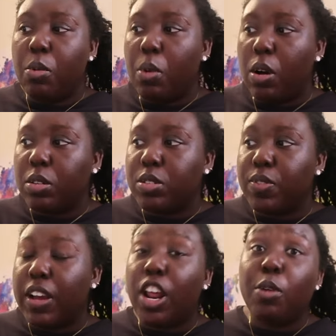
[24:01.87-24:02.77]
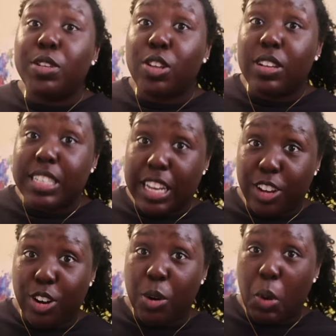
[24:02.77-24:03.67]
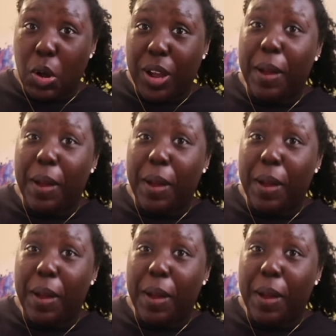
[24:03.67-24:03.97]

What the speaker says: walk was fine. Oh, we saw a snake on our walk.